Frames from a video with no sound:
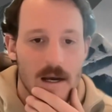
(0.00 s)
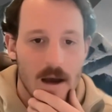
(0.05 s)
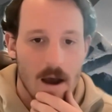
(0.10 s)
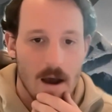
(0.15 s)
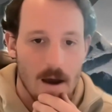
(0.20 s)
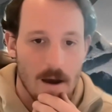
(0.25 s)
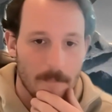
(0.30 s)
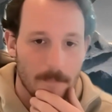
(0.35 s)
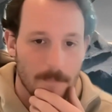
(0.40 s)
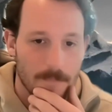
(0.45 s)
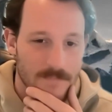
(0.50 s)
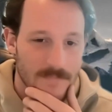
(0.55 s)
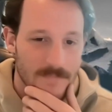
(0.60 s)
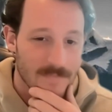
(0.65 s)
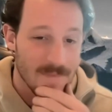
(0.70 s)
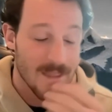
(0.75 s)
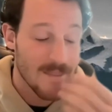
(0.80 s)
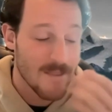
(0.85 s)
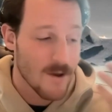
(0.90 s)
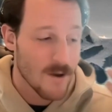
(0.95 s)
And
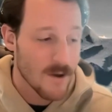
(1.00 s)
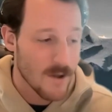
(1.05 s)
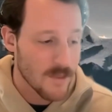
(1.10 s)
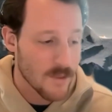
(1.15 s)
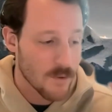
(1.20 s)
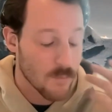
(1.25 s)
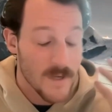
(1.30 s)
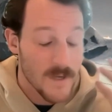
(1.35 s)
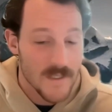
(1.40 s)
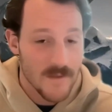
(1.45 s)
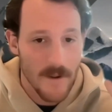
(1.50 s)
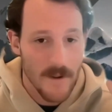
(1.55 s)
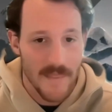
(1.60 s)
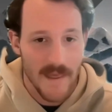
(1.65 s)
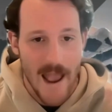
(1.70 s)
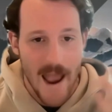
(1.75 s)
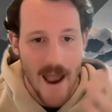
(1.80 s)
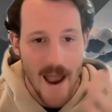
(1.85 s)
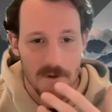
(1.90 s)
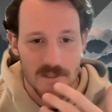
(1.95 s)
the reason why that
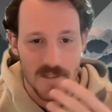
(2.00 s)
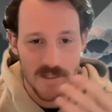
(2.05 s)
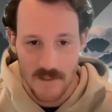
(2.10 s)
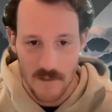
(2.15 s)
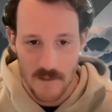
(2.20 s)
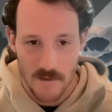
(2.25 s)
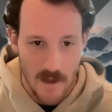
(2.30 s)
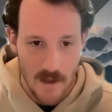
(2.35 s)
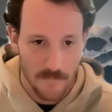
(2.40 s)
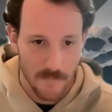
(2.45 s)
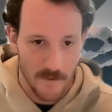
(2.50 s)
happens is a lot of